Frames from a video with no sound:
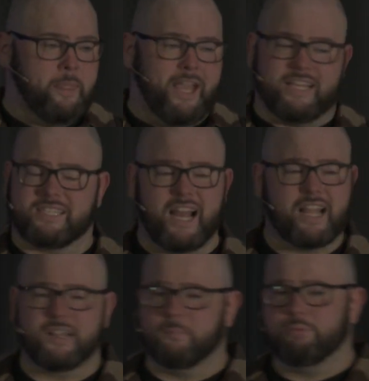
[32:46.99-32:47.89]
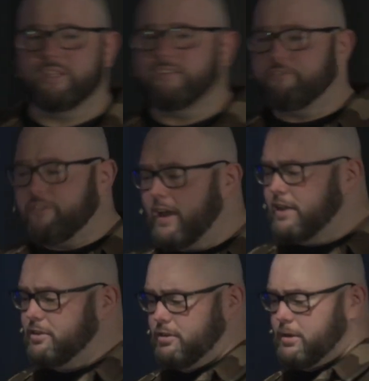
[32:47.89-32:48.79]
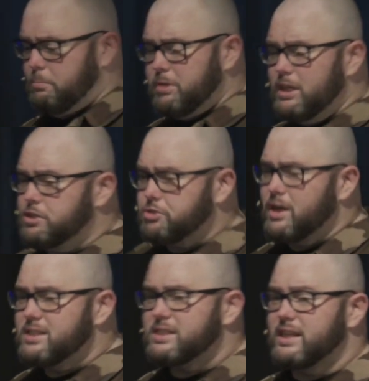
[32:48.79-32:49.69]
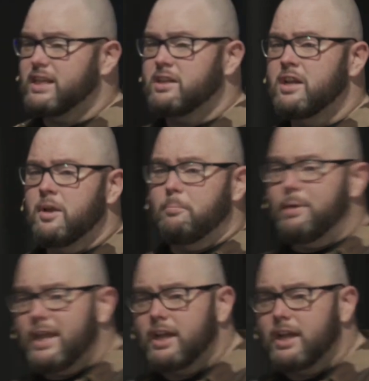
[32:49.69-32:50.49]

It's not complete faith or complete trust in being a